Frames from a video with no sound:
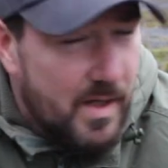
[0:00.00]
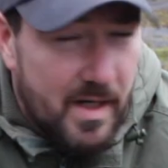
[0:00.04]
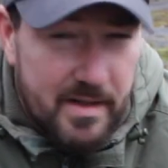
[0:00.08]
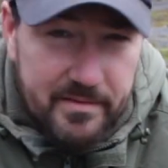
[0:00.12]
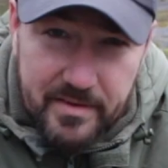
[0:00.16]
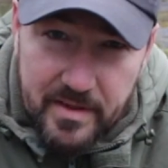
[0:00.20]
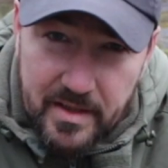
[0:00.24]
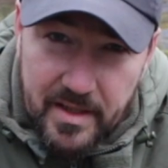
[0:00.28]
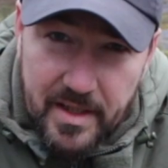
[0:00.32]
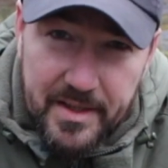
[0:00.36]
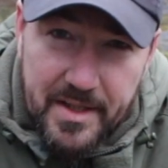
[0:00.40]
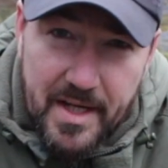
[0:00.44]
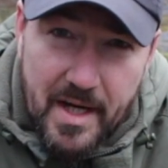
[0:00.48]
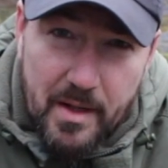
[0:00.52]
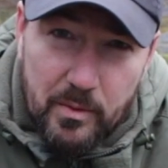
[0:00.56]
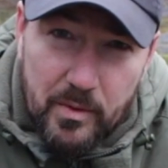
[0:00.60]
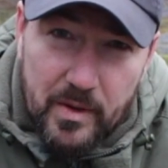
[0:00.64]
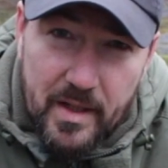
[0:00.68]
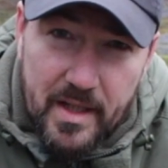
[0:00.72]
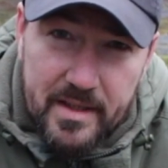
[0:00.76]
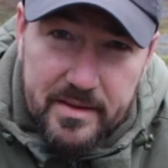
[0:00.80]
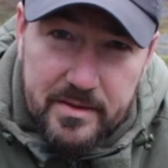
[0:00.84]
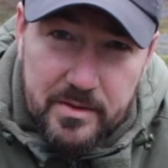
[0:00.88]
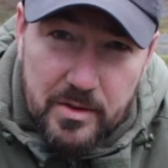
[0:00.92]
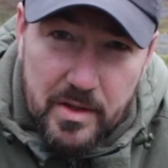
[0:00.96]
have an
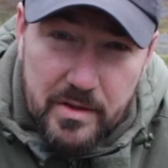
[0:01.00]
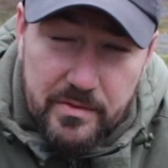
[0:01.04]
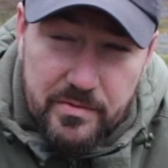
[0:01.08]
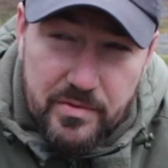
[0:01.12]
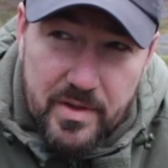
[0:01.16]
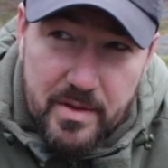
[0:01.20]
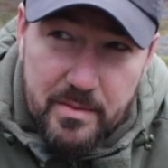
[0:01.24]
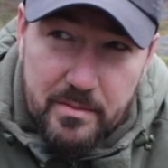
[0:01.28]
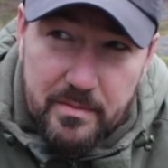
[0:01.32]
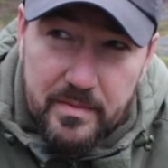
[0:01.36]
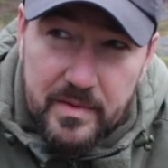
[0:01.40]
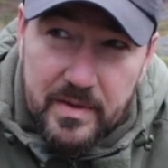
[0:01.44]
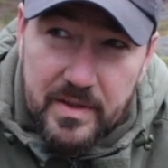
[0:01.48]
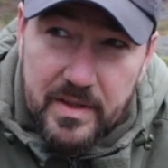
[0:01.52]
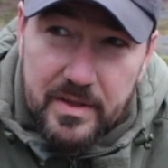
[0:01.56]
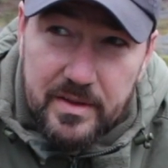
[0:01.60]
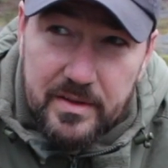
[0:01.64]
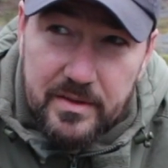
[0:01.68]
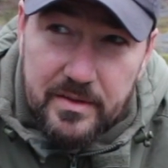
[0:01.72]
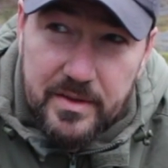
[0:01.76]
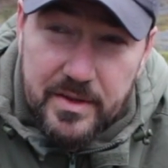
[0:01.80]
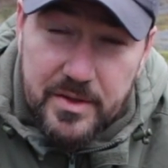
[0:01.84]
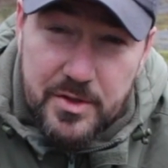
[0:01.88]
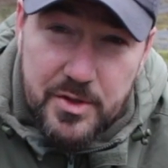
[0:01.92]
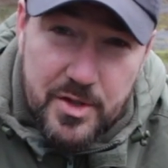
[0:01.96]
outlet over in
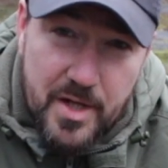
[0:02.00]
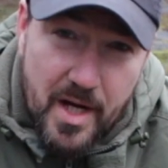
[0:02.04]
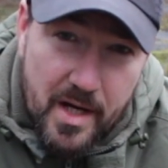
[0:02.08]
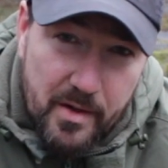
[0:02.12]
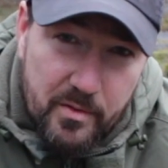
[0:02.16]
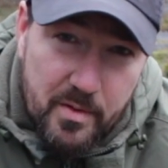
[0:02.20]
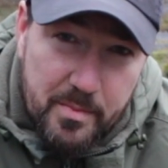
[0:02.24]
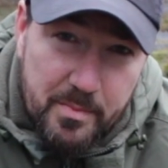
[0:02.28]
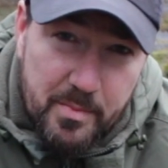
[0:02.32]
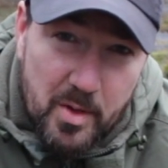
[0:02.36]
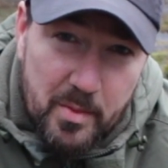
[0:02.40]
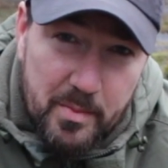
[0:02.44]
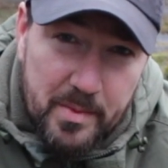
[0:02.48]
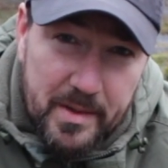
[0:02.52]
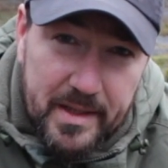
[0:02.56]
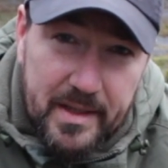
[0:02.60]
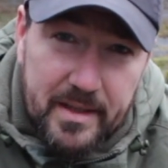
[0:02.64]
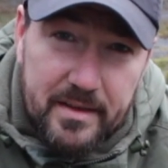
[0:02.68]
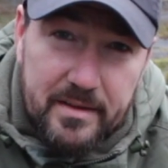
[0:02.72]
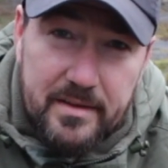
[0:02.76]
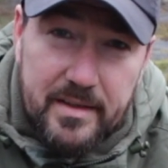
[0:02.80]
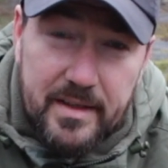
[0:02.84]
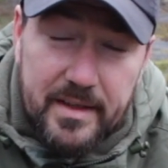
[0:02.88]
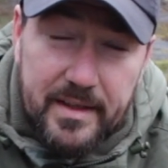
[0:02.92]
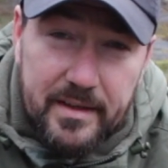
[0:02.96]
the Czech Republic, I
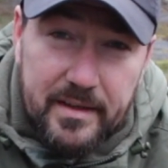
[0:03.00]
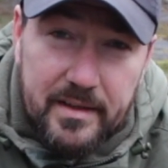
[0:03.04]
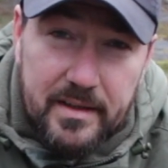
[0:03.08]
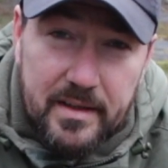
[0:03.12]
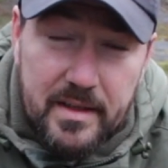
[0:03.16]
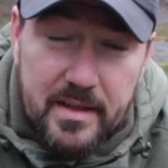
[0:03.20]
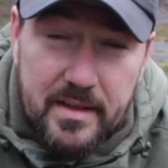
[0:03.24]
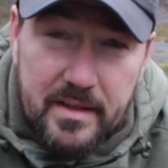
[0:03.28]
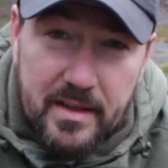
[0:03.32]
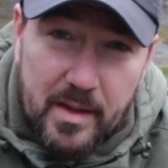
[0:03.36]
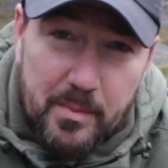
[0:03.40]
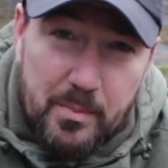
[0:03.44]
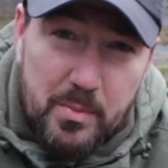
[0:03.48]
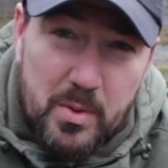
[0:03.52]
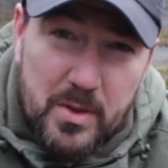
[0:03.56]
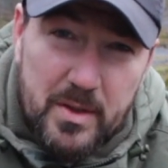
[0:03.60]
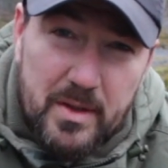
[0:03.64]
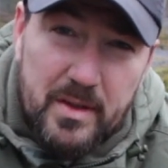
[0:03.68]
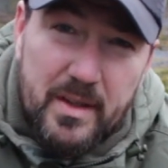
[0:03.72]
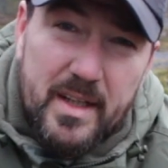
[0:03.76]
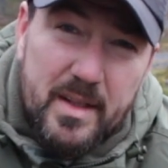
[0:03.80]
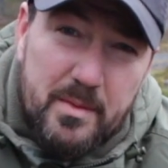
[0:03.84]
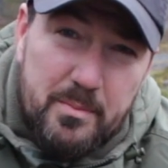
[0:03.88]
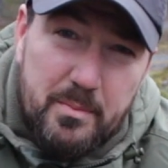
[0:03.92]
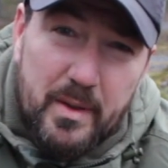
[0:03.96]
think. I'll put the
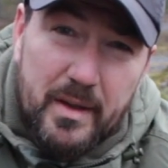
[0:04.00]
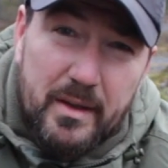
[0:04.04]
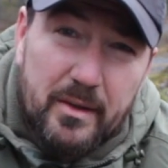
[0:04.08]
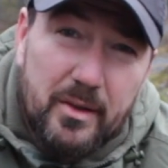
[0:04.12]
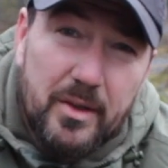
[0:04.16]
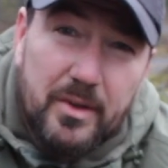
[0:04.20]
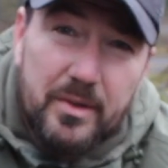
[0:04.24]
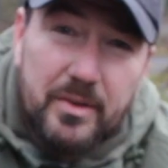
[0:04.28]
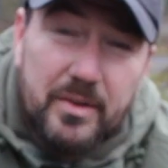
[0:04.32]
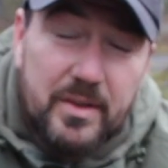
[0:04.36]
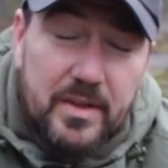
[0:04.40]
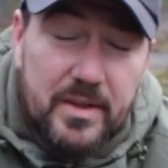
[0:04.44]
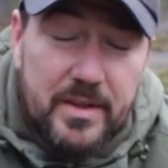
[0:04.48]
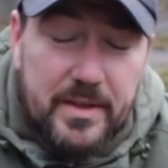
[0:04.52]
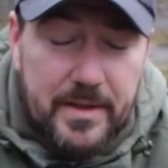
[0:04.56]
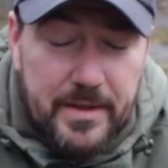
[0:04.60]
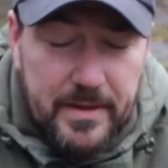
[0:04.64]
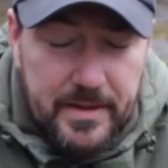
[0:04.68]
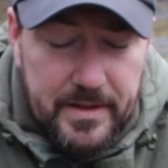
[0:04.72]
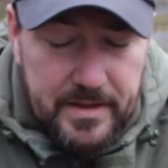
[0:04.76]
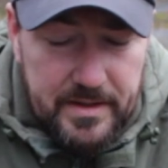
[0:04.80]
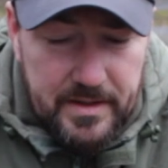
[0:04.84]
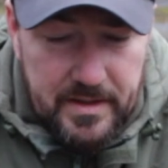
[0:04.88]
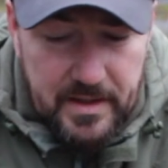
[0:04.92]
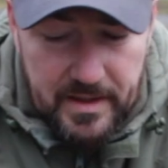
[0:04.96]
link below
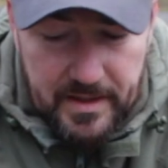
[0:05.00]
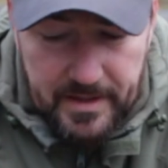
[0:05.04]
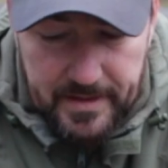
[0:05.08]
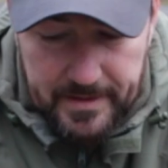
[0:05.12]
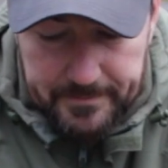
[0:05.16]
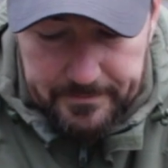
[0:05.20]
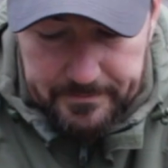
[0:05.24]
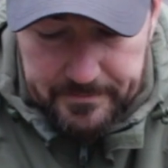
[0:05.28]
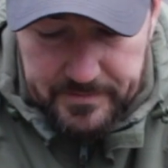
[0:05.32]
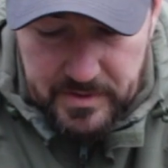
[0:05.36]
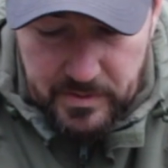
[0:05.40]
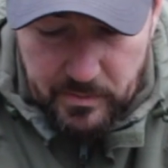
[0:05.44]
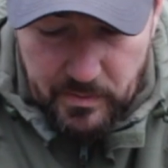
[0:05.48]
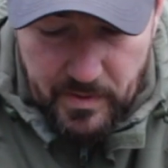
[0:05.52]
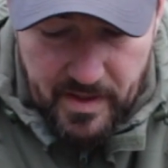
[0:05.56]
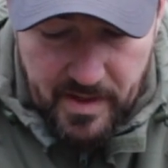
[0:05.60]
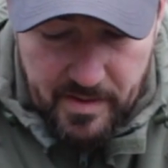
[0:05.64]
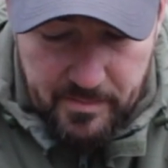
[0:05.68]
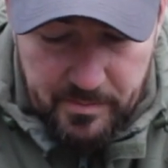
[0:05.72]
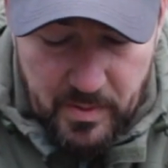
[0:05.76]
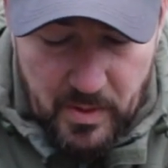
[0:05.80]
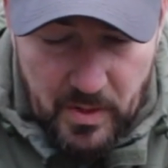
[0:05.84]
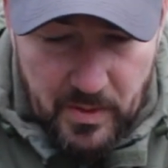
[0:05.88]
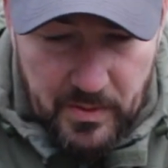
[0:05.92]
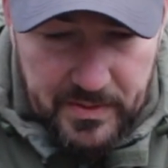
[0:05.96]
to where I
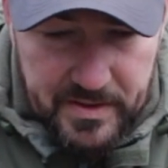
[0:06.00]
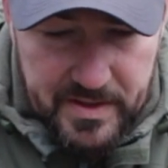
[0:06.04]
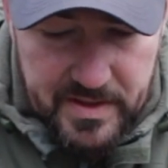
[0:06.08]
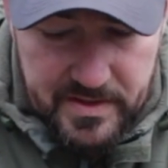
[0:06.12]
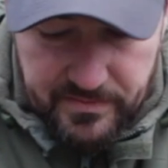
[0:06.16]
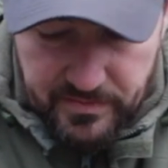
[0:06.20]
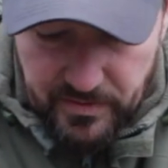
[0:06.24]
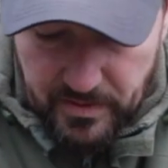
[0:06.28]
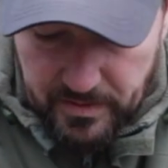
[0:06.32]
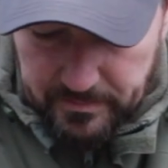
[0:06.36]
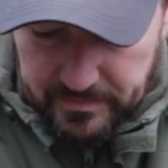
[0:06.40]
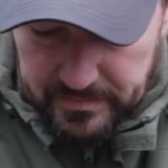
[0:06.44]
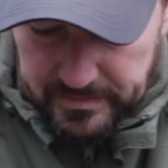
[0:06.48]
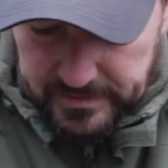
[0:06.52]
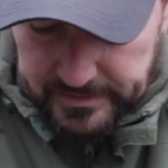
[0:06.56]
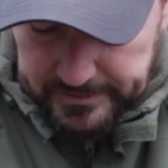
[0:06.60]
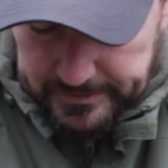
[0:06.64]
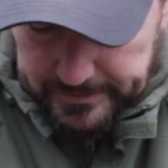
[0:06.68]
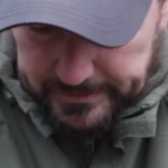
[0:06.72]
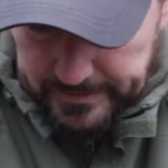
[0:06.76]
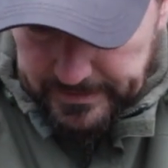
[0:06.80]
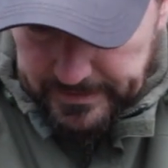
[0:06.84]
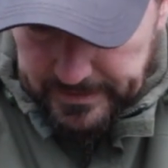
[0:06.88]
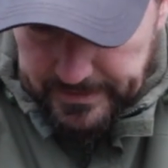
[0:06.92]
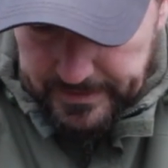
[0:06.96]
bought this from.
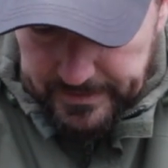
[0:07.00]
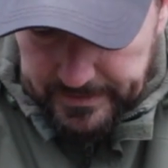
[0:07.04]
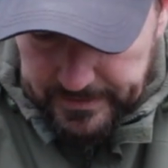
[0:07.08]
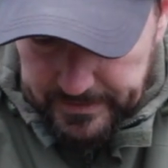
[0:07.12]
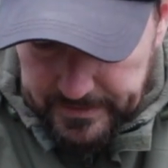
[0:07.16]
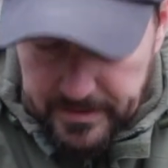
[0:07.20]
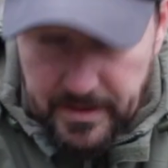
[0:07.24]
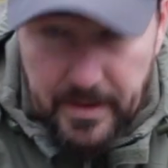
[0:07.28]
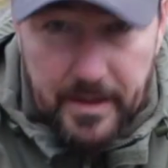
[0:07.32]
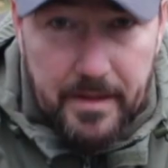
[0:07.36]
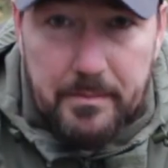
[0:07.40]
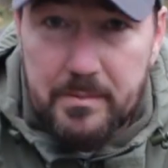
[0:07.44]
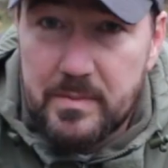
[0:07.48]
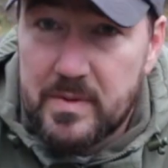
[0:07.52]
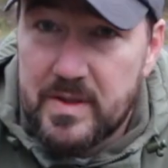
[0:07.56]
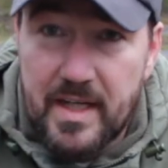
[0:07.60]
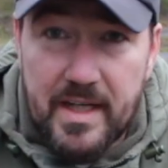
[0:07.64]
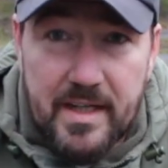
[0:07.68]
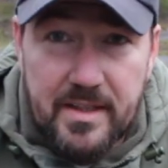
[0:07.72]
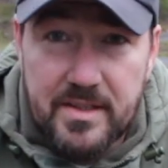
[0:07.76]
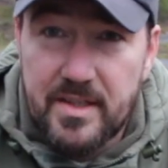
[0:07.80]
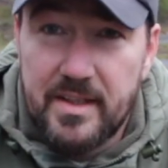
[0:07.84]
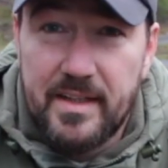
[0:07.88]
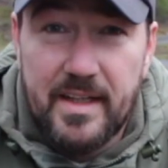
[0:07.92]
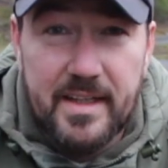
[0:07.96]

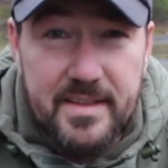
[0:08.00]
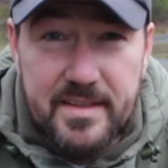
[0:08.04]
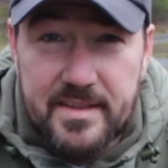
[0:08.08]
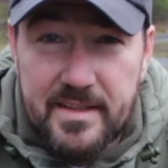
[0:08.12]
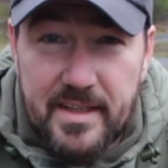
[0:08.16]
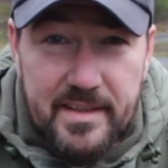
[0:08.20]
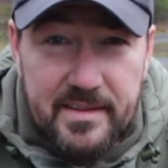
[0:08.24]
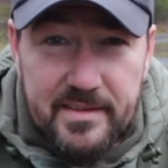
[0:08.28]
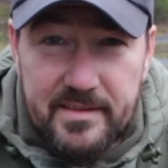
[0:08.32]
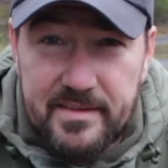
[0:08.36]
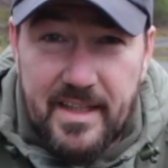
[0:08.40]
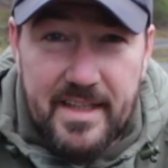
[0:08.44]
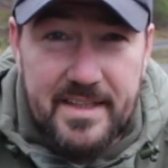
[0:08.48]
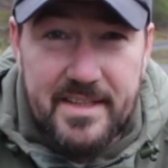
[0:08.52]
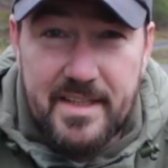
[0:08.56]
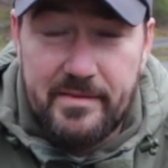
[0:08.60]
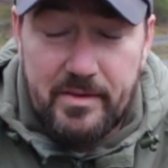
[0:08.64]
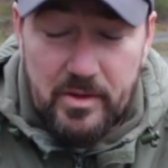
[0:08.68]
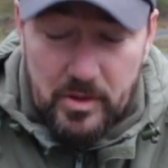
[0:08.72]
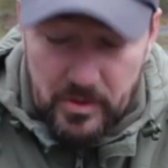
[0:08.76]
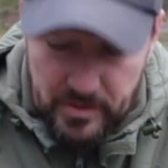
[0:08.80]
Yeah, so let's have a